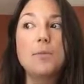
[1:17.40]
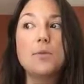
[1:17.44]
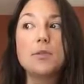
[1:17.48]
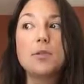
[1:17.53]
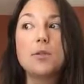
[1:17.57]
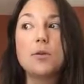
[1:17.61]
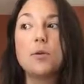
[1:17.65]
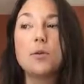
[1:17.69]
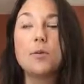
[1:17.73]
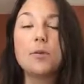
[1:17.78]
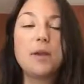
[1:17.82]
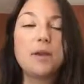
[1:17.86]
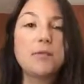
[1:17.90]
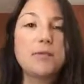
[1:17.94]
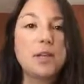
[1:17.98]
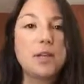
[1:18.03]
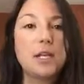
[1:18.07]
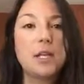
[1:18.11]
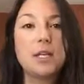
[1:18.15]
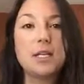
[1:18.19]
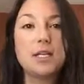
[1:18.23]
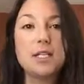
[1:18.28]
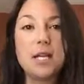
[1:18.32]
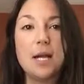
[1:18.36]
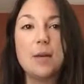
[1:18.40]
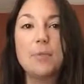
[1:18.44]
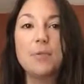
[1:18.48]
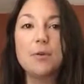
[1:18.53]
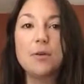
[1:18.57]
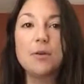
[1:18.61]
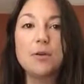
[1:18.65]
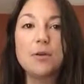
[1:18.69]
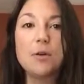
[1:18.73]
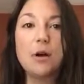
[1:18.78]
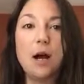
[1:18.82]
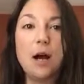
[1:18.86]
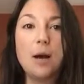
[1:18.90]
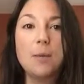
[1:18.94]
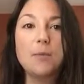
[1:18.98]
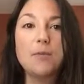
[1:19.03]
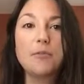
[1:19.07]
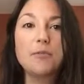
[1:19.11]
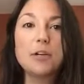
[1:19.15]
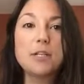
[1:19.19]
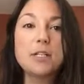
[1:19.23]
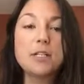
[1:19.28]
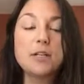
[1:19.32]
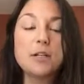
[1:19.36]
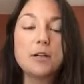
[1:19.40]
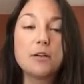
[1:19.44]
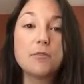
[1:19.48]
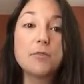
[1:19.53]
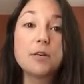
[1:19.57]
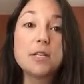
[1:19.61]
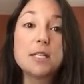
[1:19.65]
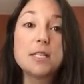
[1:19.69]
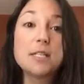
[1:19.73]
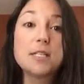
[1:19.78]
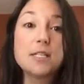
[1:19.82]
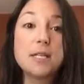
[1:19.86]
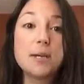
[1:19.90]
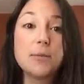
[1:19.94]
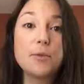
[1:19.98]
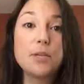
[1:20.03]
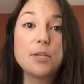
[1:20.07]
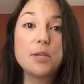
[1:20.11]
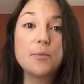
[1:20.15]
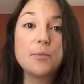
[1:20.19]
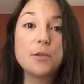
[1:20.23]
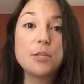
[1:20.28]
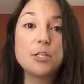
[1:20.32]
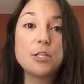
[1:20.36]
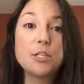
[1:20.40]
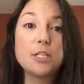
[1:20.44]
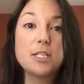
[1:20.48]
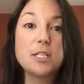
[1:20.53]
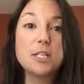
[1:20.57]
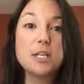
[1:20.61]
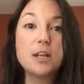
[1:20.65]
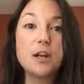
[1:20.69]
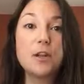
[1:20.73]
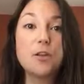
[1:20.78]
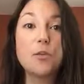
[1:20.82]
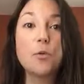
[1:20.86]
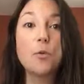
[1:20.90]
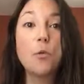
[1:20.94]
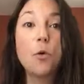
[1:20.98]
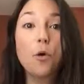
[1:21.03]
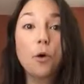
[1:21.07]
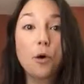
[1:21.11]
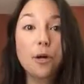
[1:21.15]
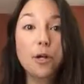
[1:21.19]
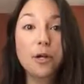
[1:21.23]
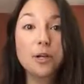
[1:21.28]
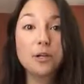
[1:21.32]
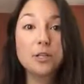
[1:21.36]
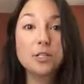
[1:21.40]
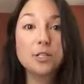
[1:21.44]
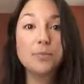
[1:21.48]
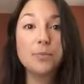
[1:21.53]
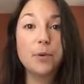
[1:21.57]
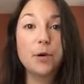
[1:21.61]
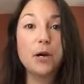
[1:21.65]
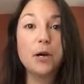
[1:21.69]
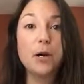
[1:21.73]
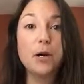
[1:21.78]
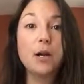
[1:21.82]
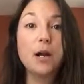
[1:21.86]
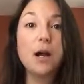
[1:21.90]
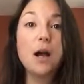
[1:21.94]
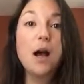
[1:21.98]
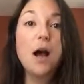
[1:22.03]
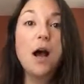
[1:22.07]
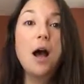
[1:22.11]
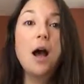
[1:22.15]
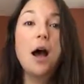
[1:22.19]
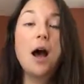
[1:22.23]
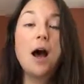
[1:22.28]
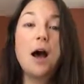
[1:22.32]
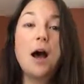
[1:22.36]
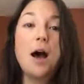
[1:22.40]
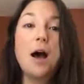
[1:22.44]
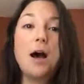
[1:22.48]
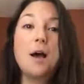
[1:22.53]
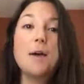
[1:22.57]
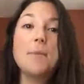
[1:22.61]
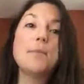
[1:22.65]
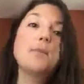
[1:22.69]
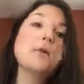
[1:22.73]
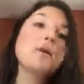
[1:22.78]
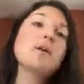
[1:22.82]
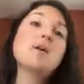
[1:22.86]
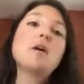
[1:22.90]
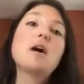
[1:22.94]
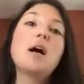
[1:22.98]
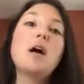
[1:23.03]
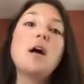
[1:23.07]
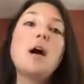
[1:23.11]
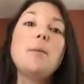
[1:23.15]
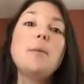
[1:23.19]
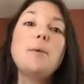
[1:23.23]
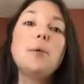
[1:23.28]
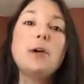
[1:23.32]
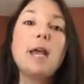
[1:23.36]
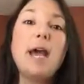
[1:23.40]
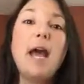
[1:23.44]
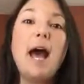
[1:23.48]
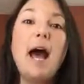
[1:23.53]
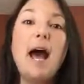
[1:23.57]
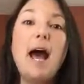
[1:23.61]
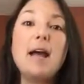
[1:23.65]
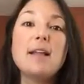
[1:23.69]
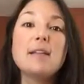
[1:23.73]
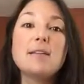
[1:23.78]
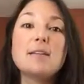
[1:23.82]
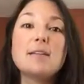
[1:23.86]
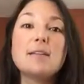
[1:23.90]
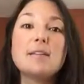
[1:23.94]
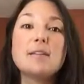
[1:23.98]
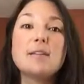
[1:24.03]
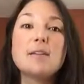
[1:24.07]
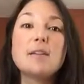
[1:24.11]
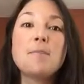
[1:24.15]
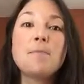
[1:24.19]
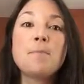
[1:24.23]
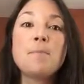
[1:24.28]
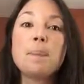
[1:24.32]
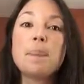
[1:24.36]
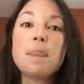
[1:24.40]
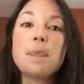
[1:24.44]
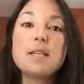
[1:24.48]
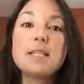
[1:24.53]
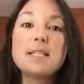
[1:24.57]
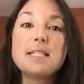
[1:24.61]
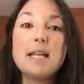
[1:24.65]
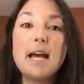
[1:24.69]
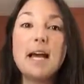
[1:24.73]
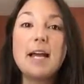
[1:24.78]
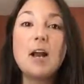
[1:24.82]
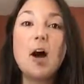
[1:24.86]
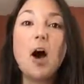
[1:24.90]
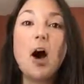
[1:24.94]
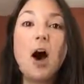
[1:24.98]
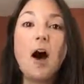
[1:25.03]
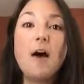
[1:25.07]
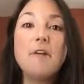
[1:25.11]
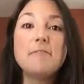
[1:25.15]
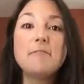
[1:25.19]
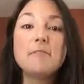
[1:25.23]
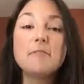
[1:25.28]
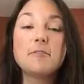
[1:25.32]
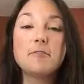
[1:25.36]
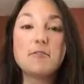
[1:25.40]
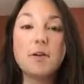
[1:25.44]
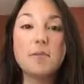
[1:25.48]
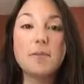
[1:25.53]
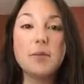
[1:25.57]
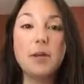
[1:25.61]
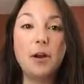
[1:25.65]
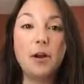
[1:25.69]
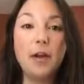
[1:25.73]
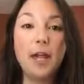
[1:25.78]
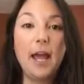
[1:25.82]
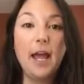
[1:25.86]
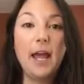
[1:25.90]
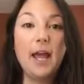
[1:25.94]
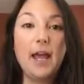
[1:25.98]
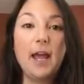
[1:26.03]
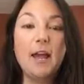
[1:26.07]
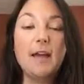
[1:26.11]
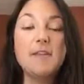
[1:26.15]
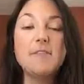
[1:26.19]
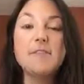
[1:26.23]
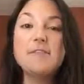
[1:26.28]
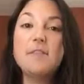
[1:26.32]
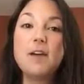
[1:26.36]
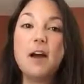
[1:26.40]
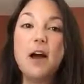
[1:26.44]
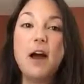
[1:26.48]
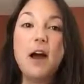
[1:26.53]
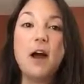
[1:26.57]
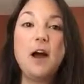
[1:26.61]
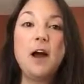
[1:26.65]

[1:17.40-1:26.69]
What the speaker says: so I'm giving you an example, a recent summary that we just did on the Warriors book, a couple cats set off from their cave